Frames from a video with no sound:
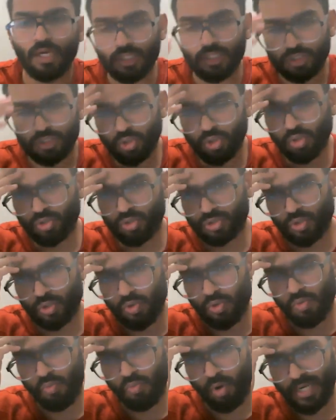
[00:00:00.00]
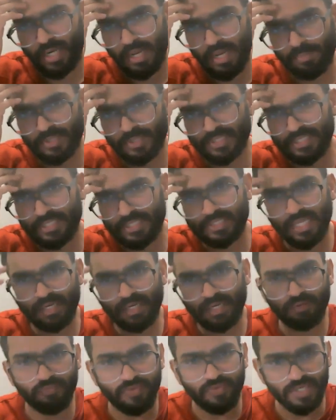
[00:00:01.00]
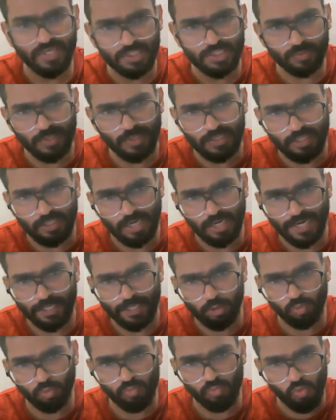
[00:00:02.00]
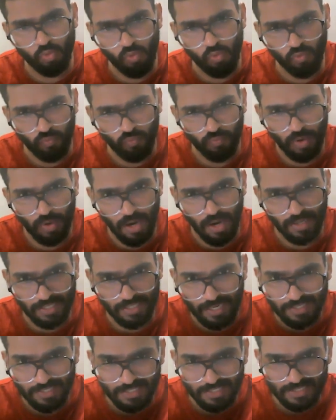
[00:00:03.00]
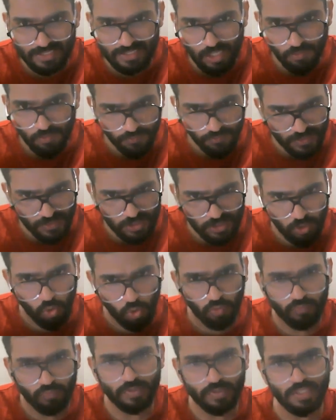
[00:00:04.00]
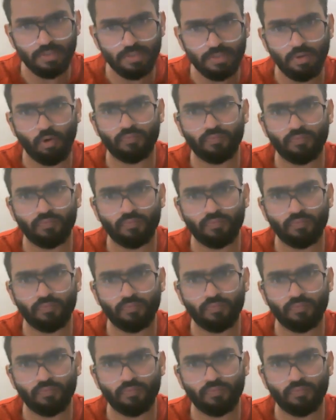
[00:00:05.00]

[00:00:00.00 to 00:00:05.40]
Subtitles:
So what happens is that the winds will try to move at the surface of the